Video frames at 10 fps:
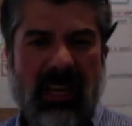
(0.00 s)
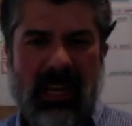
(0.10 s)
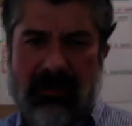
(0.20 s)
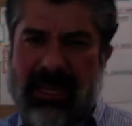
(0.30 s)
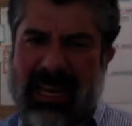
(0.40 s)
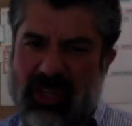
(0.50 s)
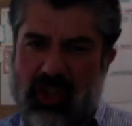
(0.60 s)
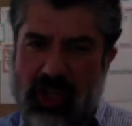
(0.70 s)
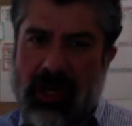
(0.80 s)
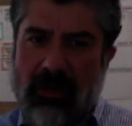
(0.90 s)
comes like a
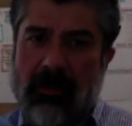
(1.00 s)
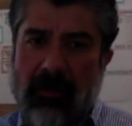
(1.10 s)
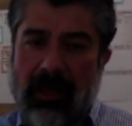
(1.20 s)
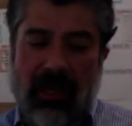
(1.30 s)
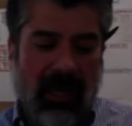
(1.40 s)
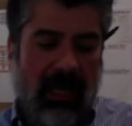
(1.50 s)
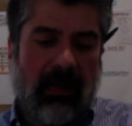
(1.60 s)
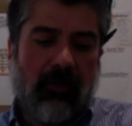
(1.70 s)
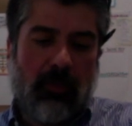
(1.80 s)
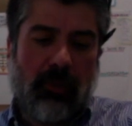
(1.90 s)
gel, and
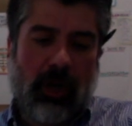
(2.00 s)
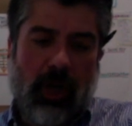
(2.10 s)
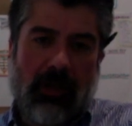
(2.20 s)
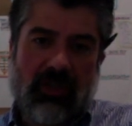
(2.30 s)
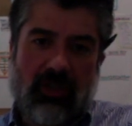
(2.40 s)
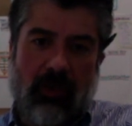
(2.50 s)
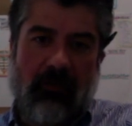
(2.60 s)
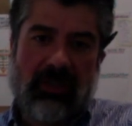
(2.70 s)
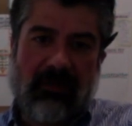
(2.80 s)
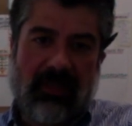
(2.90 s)
if you put it on the
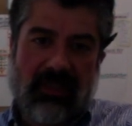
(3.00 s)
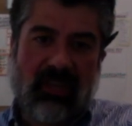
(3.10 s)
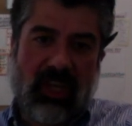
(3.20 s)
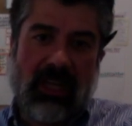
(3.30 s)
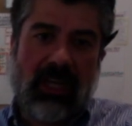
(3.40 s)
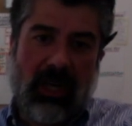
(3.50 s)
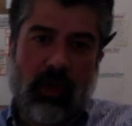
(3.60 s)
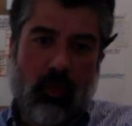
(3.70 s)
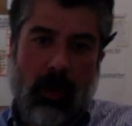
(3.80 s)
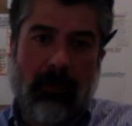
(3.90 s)
surface of the skin and
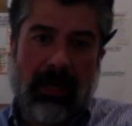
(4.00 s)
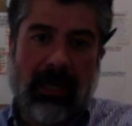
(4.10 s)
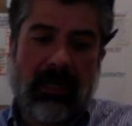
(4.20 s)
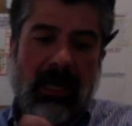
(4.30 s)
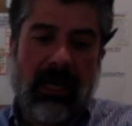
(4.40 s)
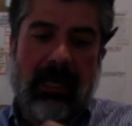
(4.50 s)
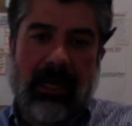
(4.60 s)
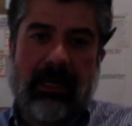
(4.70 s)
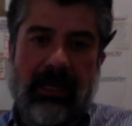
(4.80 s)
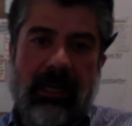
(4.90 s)
you rub it in,
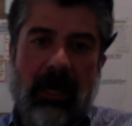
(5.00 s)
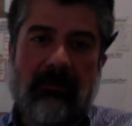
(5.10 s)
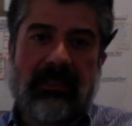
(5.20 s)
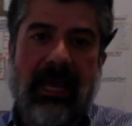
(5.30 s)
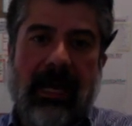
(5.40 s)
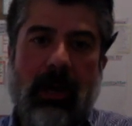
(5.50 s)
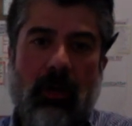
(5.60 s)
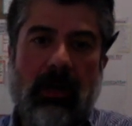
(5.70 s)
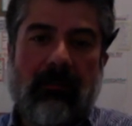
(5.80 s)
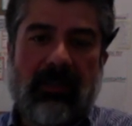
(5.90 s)
it numbs that
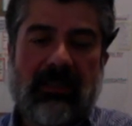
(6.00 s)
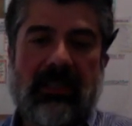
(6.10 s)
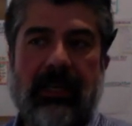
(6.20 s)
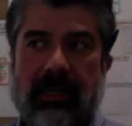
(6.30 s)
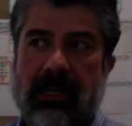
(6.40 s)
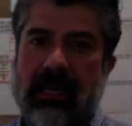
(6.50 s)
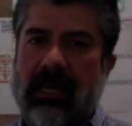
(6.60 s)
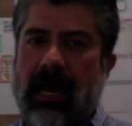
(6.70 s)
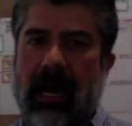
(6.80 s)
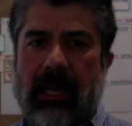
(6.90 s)
area of the skin
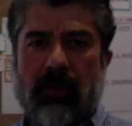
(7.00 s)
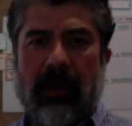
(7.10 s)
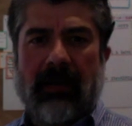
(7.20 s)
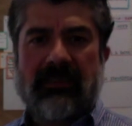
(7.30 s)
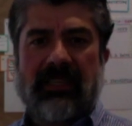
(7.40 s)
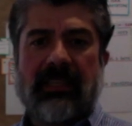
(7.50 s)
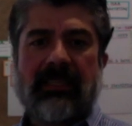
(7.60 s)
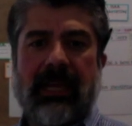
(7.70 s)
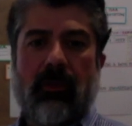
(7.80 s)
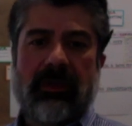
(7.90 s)
uh, you might have seen
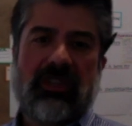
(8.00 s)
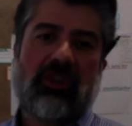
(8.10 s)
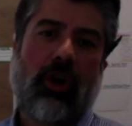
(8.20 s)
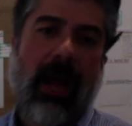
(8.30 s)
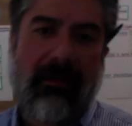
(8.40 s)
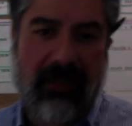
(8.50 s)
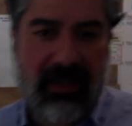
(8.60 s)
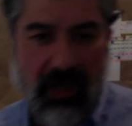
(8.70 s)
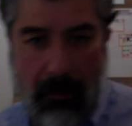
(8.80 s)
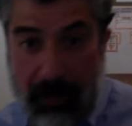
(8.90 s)
this like when they start
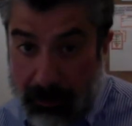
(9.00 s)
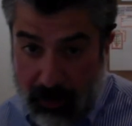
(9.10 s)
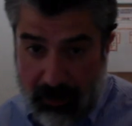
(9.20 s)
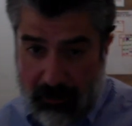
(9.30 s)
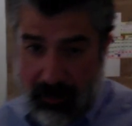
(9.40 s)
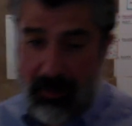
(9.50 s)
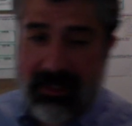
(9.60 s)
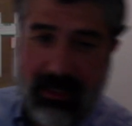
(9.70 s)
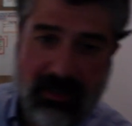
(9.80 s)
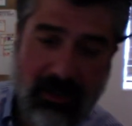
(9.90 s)
IVs on people that are very
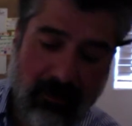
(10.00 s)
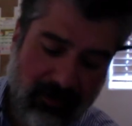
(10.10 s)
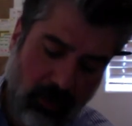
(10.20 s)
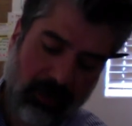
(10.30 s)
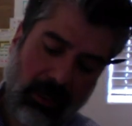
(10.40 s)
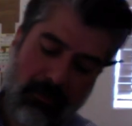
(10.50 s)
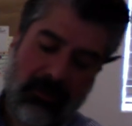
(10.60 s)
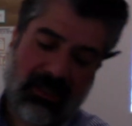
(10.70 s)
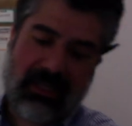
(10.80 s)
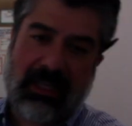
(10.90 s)
sensitive, they'll numb
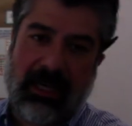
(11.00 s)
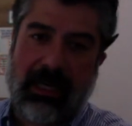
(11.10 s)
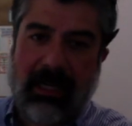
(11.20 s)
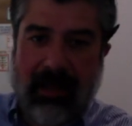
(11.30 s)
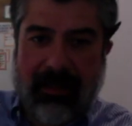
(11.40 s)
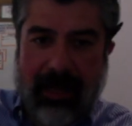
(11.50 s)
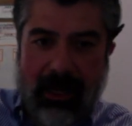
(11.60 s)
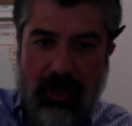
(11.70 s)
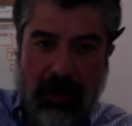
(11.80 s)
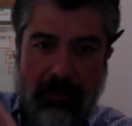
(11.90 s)
the skin and
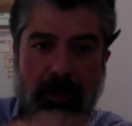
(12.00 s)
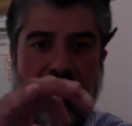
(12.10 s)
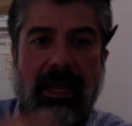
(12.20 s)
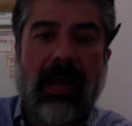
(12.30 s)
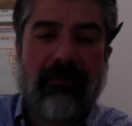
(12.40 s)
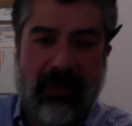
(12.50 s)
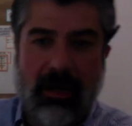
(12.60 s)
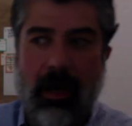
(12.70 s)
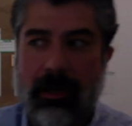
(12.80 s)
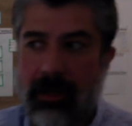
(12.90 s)
then you can put the
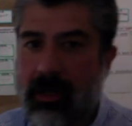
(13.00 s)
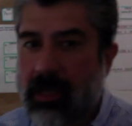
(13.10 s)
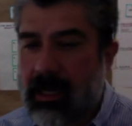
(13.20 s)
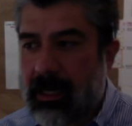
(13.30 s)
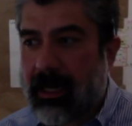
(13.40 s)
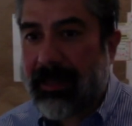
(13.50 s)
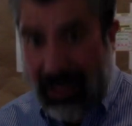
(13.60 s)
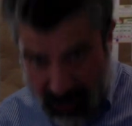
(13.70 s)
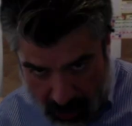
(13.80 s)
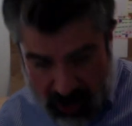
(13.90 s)
IV on. Uh,
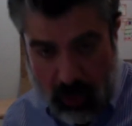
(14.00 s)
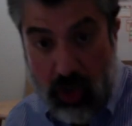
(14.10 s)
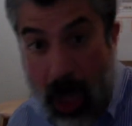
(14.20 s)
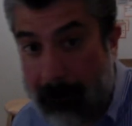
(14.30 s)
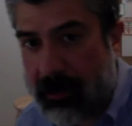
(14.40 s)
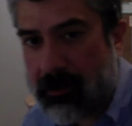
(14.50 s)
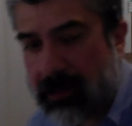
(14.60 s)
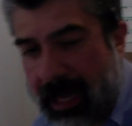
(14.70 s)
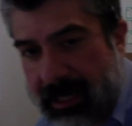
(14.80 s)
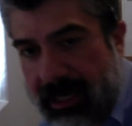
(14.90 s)
that's also topical
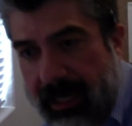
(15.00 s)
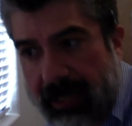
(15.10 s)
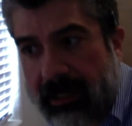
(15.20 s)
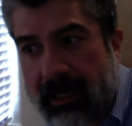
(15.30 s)
lidocaine.